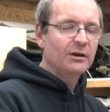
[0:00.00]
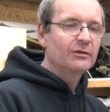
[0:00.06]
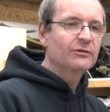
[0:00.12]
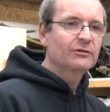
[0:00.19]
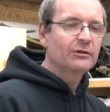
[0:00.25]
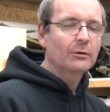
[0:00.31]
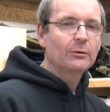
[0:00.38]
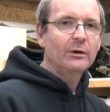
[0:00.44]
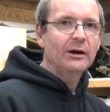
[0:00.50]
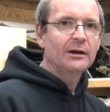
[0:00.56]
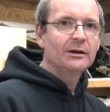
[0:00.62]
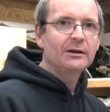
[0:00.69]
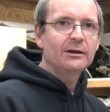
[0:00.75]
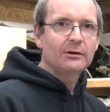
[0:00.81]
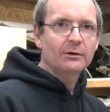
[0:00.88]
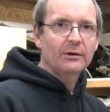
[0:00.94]
it's so
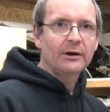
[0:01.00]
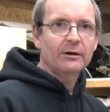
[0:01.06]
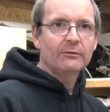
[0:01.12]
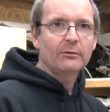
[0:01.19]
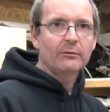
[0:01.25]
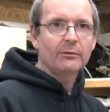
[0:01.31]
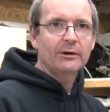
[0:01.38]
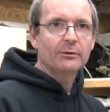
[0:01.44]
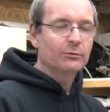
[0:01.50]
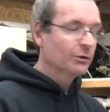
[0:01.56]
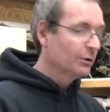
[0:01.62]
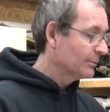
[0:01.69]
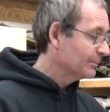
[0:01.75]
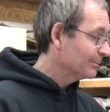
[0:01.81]
handy to have around.